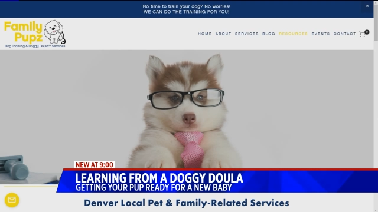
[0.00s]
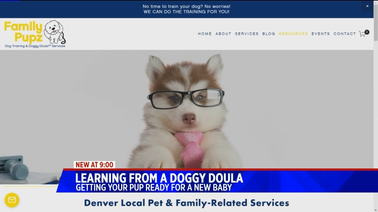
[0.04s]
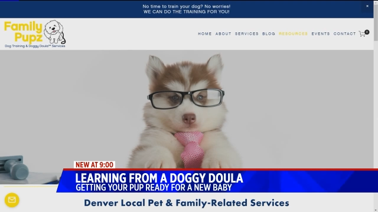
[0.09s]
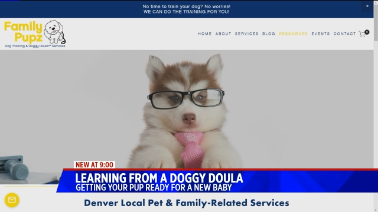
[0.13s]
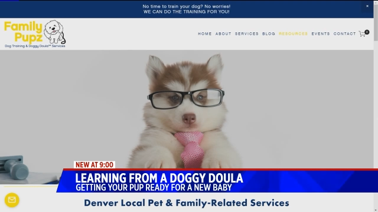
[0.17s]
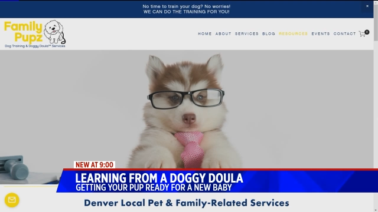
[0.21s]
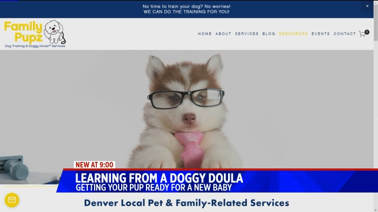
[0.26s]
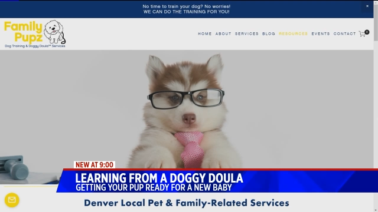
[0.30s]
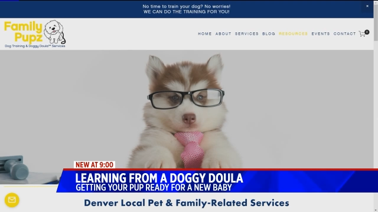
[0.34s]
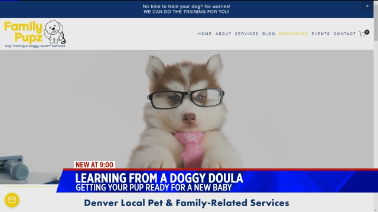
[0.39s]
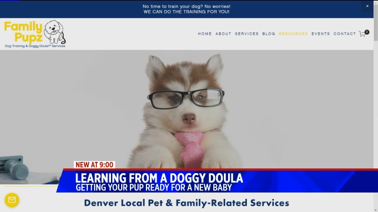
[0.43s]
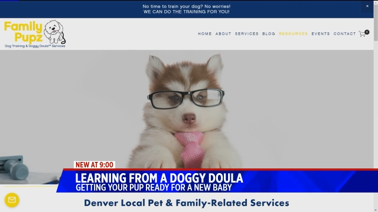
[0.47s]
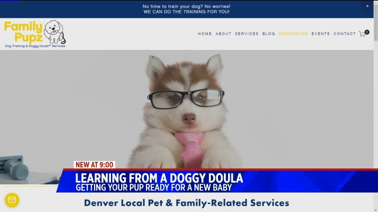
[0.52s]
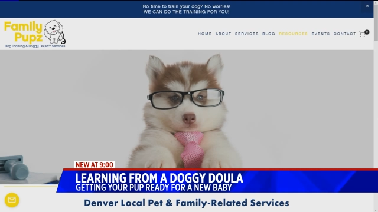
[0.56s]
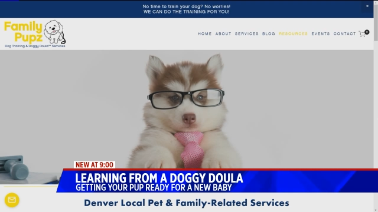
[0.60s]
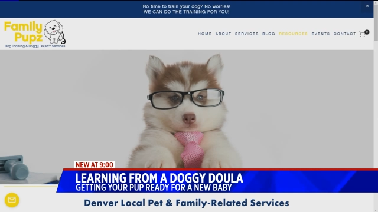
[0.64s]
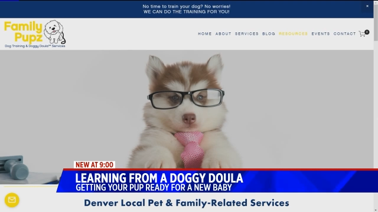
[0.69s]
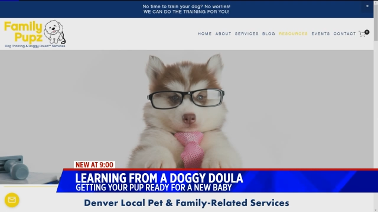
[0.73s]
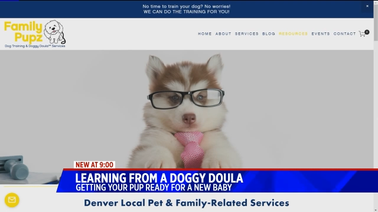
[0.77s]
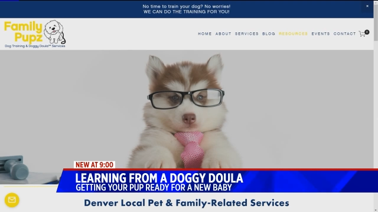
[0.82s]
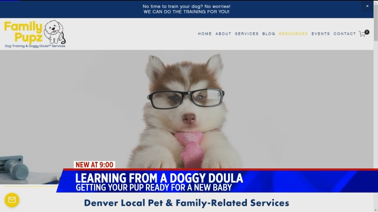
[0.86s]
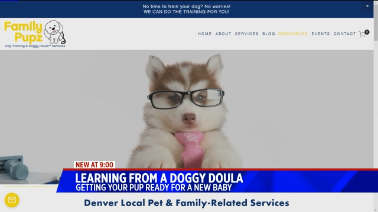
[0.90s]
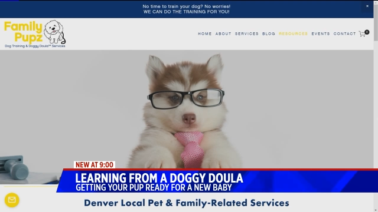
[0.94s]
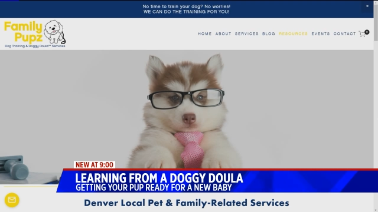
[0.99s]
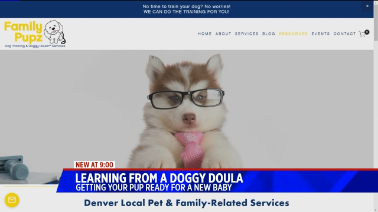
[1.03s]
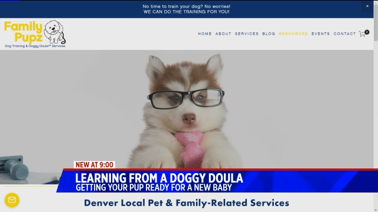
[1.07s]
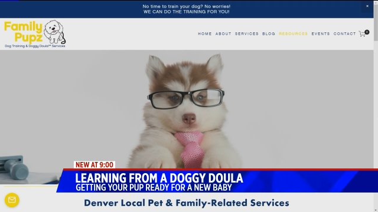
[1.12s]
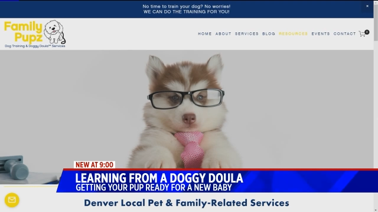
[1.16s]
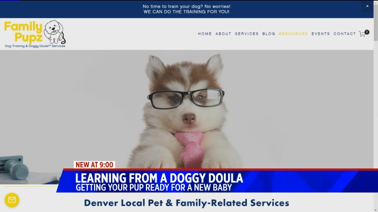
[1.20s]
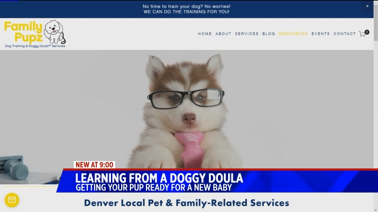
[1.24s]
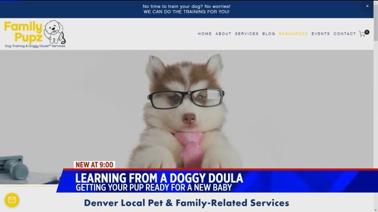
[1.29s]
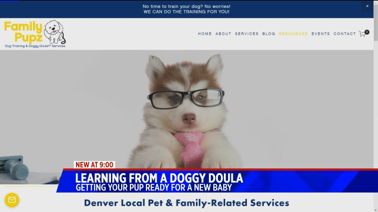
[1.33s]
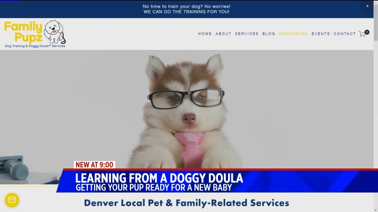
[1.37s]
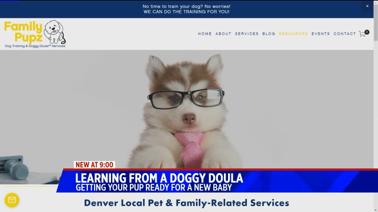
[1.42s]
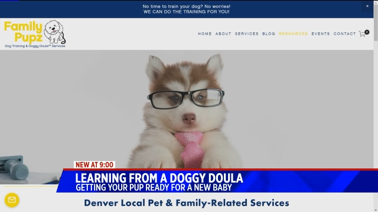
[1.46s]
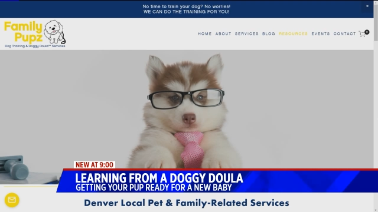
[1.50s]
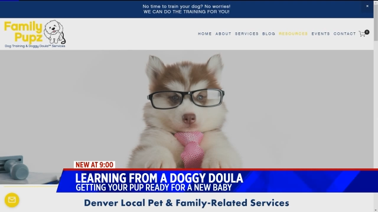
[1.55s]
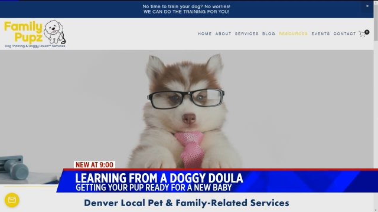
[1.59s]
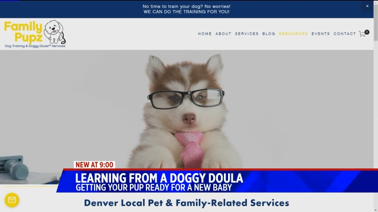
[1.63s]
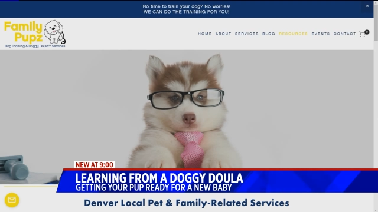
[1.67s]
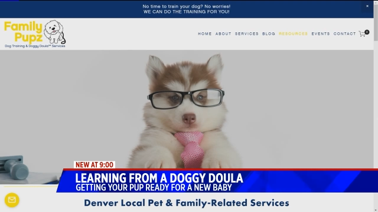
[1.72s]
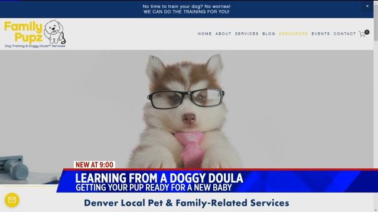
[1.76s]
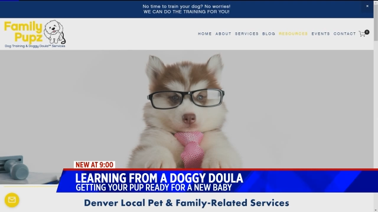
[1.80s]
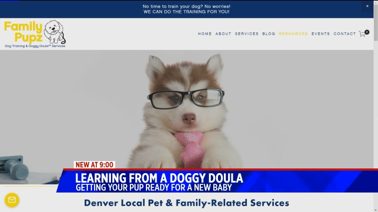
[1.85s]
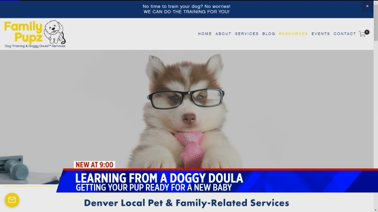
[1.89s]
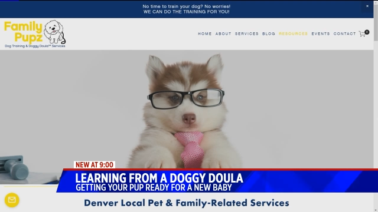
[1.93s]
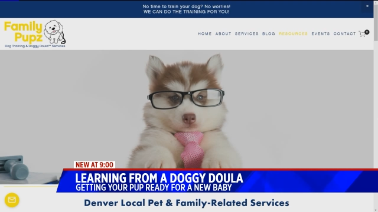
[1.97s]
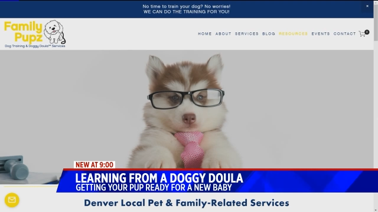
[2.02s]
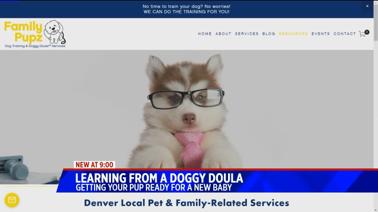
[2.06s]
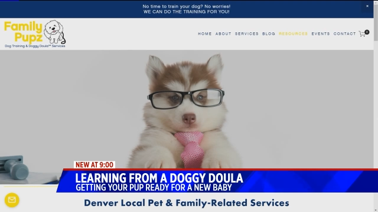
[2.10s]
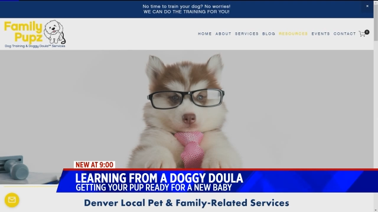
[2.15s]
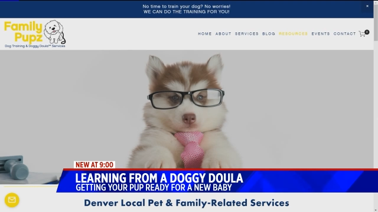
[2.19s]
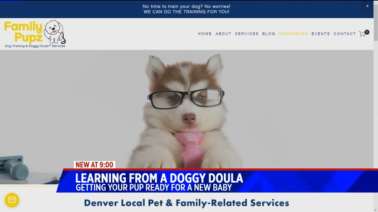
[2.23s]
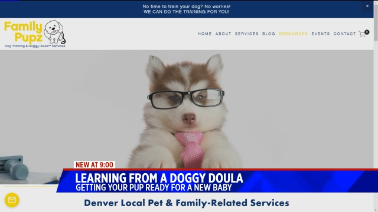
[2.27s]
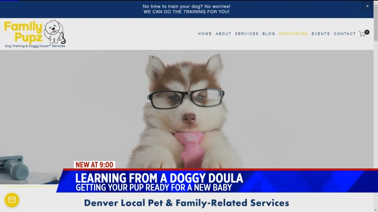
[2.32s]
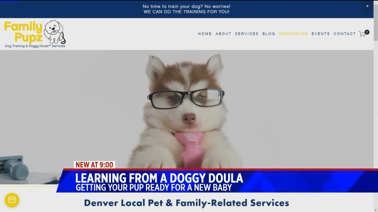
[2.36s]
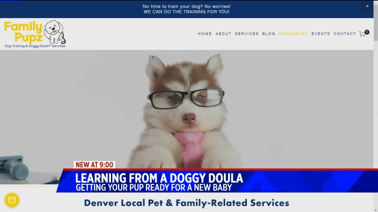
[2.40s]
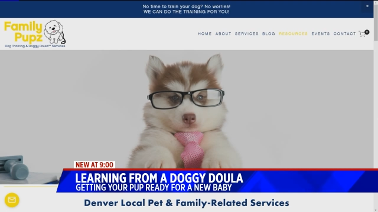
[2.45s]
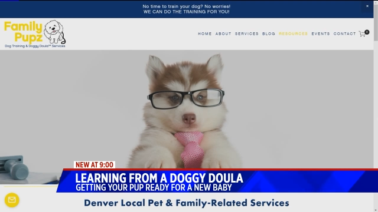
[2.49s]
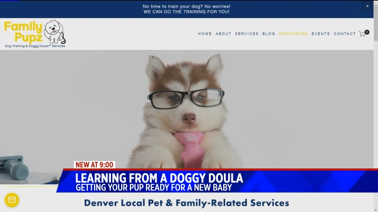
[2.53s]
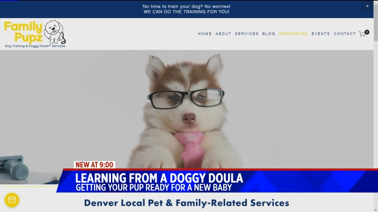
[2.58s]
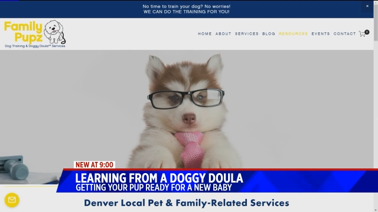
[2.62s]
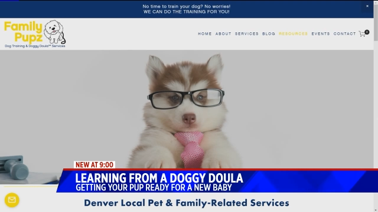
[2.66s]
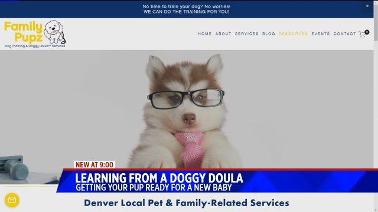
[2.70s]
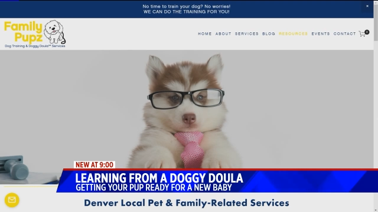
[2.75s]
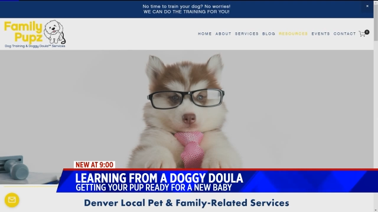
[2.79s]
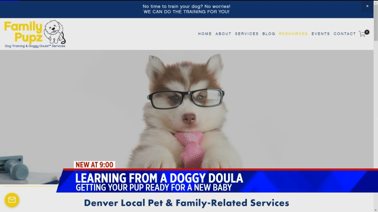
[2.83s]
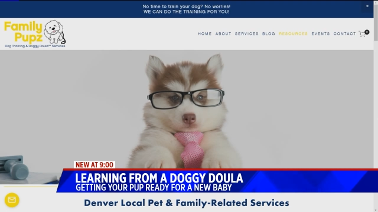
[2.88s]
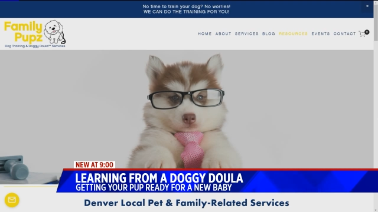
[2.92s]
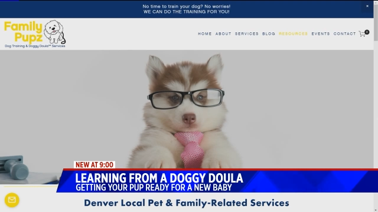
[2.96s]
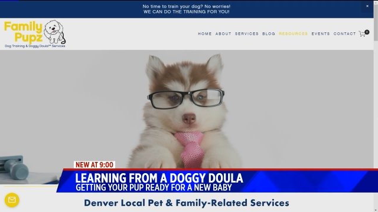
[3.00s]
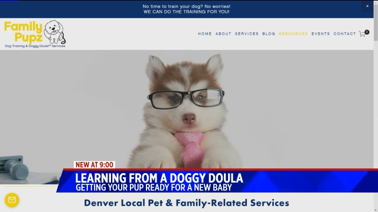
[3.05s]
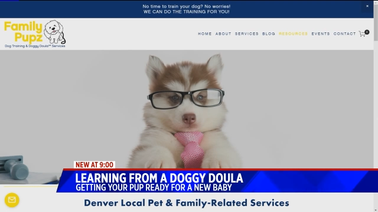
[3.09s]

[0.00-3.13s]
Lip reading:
Nobody's mouth can be seen.